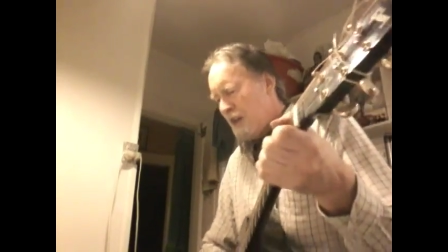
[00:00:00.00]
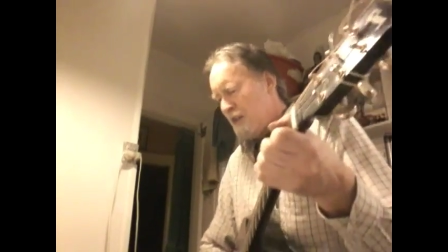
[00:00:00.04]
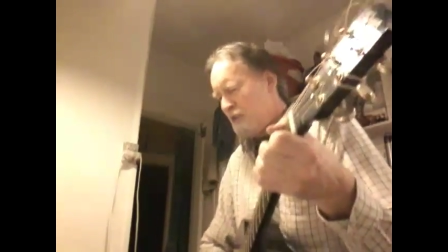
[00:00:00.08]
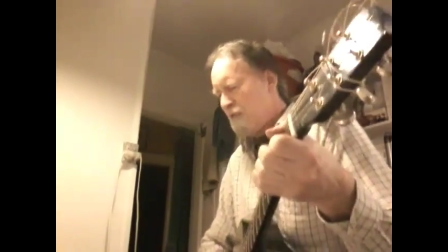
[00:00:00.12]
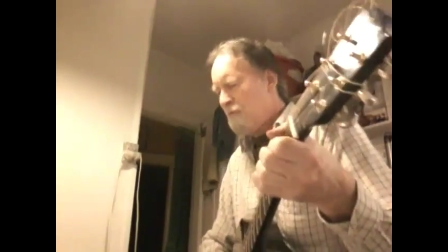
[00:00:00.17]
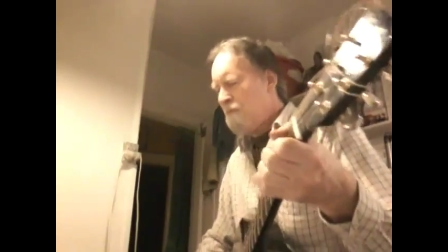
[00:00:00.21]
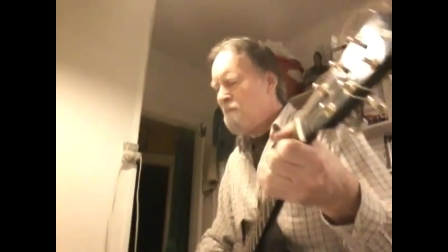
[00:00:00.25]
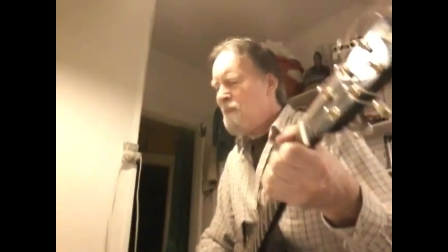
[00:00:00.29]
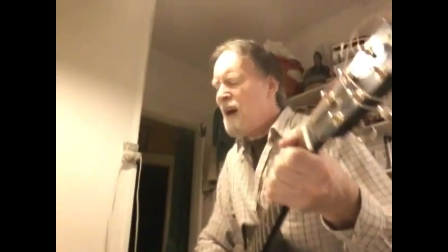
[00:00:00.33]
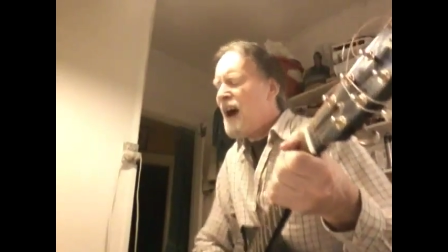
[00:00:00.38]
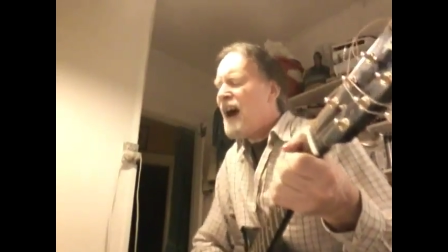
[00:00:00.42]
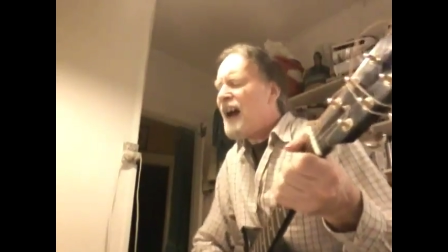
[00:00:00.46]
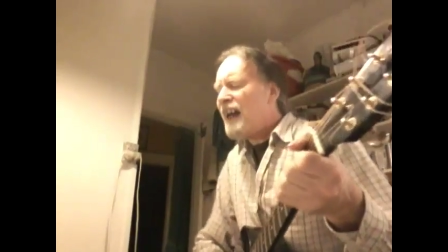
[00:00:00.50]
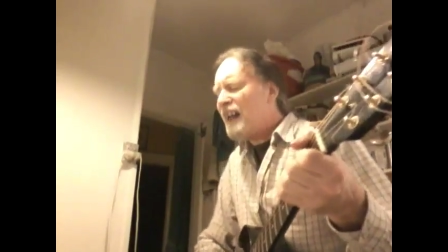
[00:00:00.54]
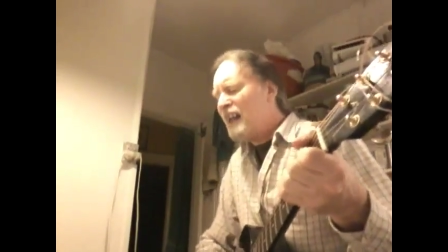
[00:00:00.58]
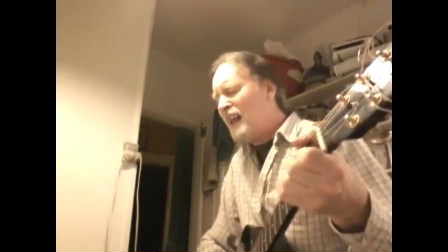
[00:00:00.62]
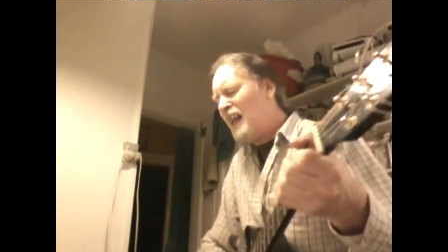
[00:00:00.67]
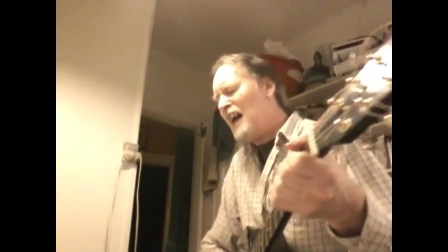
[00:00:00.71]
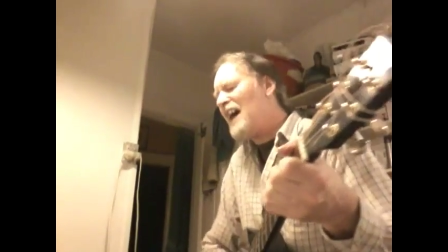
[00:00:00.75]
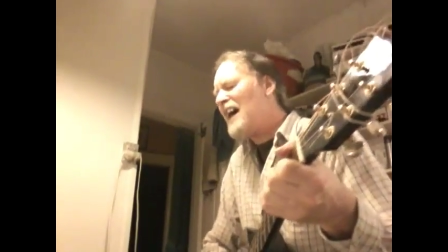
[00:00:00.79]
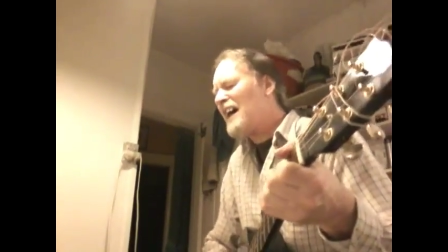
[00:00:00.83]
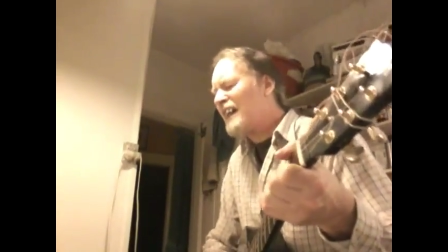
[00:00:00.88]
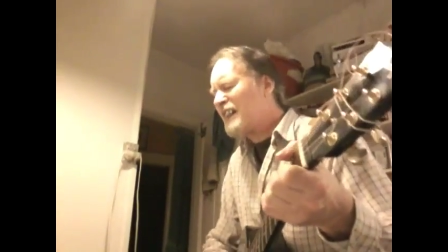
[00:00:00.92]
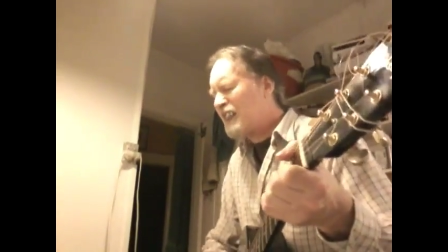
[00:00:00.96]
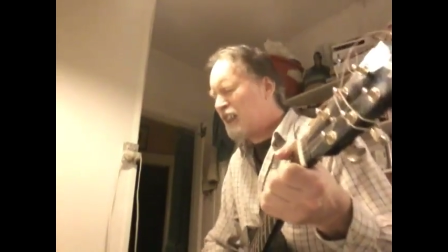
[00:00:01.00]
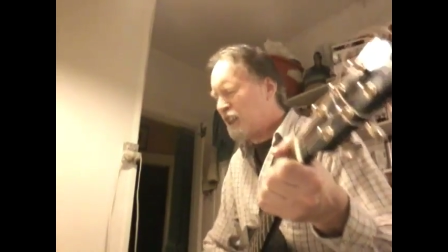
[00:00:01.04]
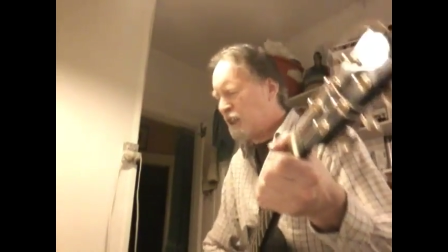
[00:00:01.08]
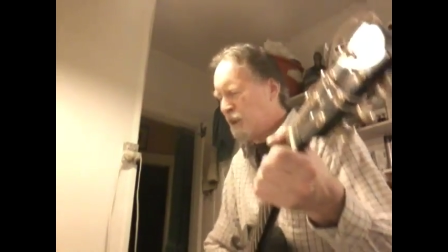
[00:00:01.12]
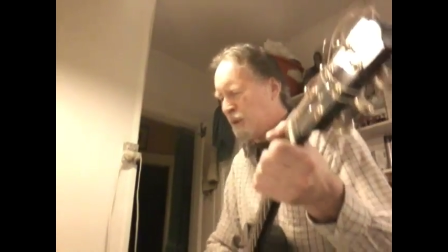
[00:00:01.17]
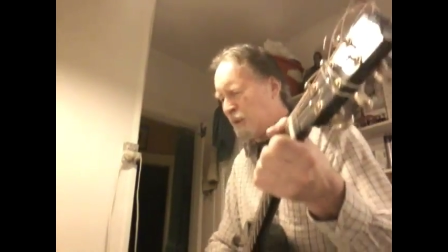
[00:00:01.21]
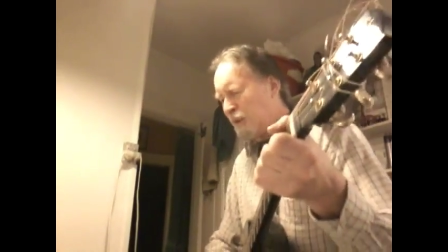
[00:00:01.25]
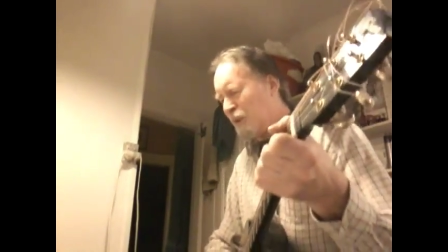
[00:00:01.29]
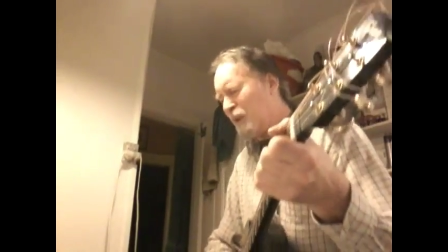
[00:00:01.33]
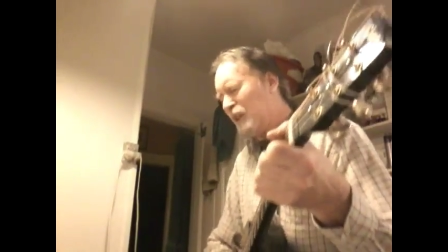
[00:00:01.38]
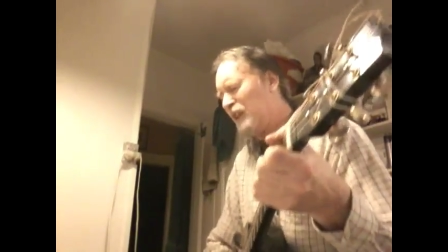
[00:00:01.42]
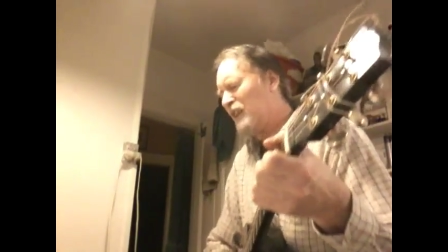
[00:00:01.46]
You might like
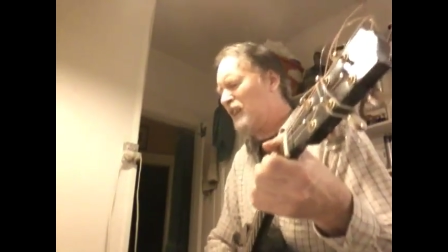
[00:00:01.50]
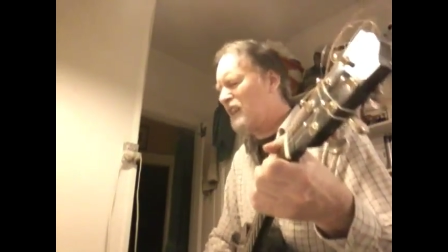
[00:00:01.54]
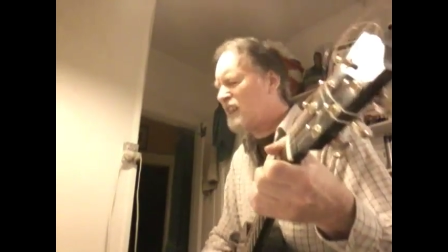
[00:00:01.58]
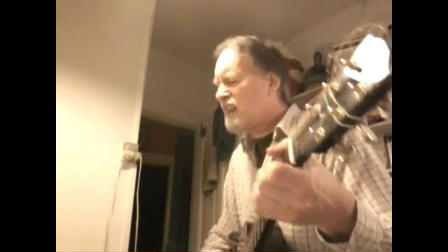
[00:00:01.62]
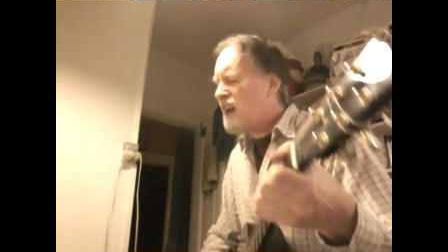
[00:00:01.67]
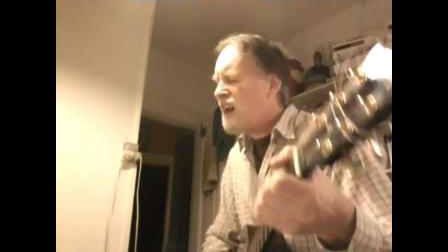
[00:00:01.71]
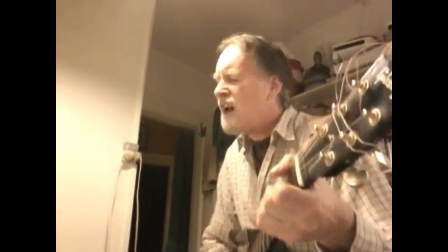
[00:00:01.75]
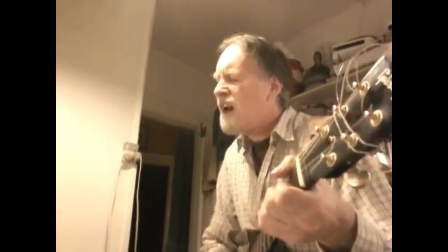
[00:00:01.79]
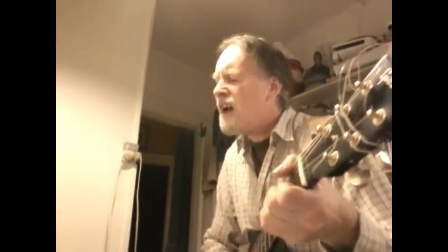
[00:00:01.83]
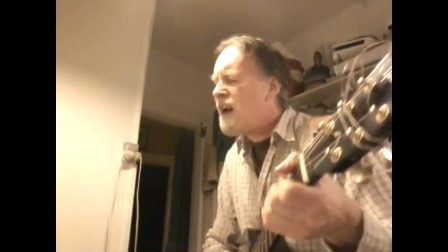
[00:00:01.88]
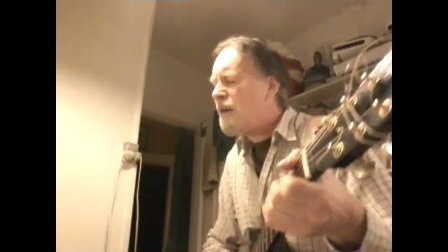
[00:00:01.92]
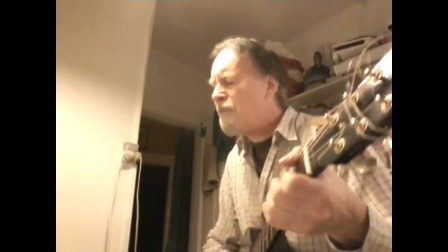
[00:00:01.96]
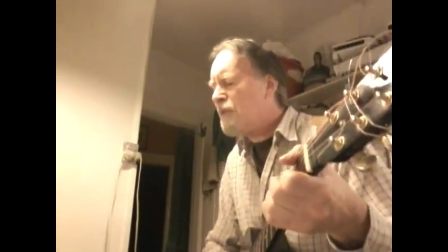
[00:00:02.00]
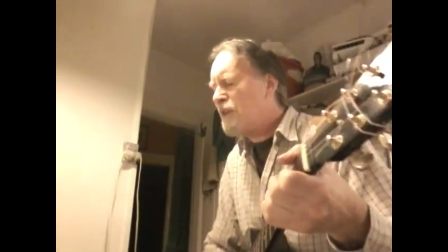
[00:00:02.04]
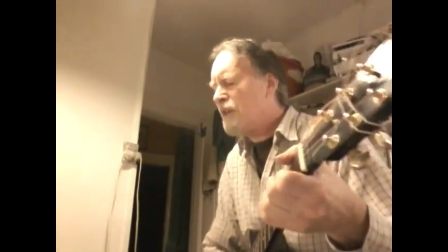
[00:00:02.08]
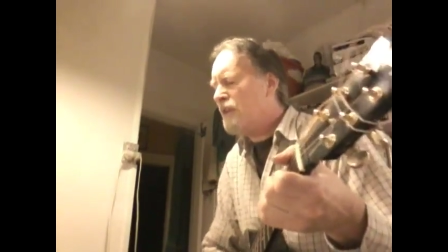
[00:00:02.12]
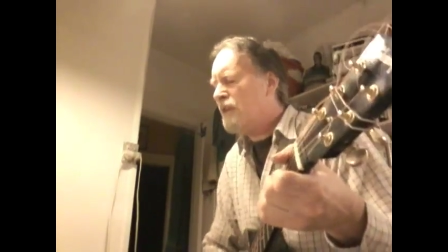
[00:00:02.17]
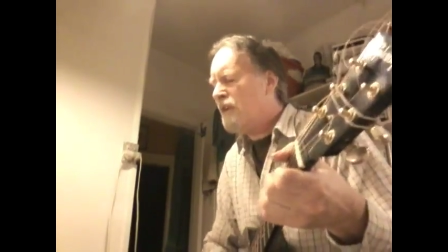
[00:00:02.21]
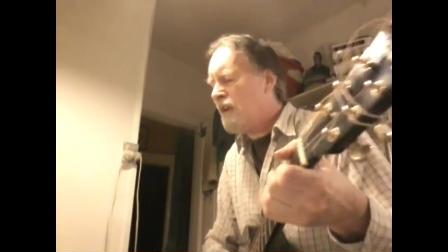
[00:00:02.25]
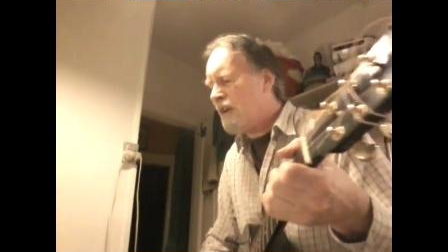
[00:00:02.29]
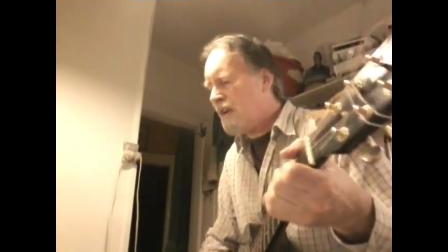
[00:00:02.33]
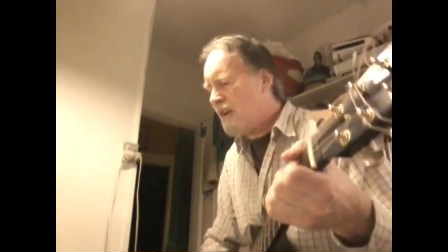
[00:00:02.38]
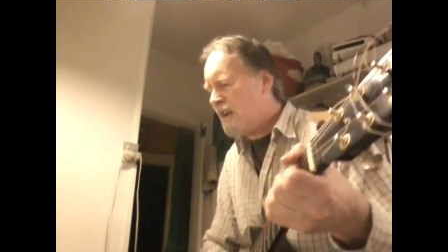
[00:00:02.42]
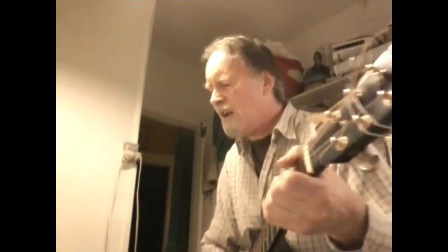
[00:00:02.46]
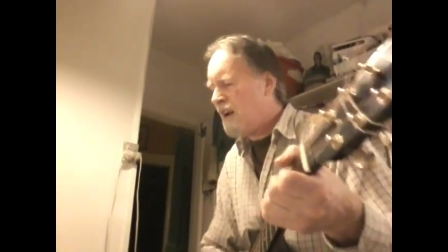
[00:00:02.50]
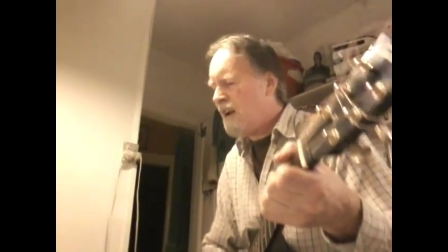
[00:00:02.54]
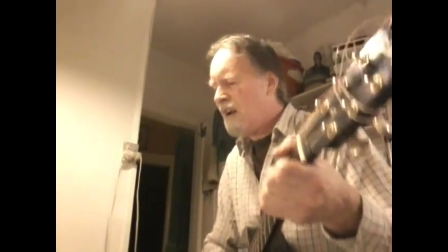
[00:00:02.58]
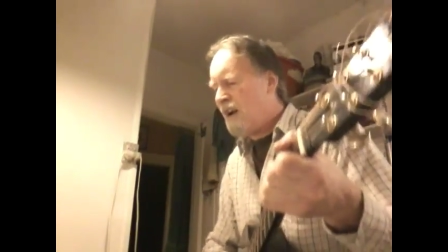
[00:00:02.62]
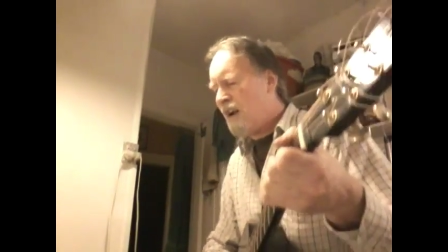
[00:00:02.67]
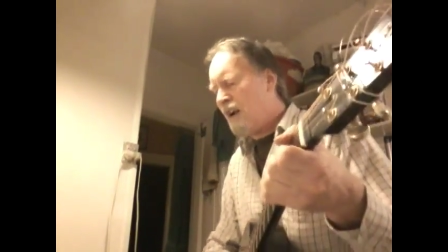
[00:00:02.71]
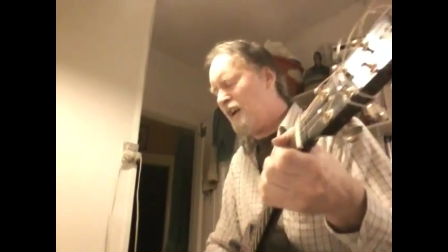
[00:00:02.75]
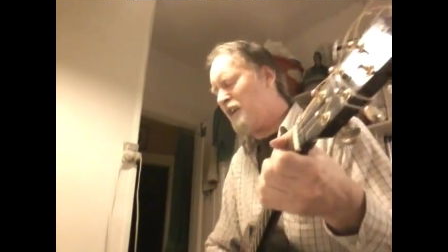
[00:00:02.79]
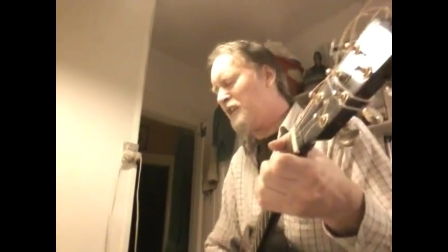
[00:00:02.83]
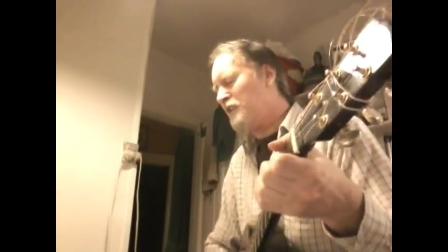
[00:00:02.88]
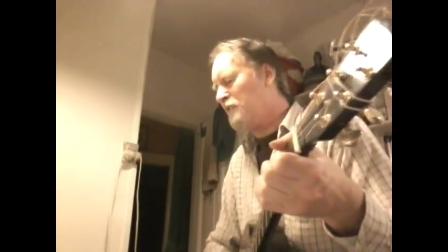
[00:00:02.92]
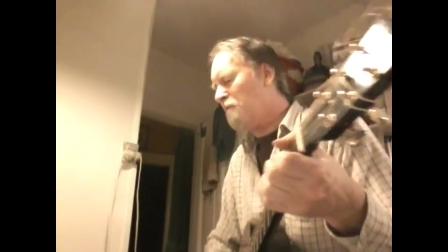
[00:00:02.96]
to eat caviar,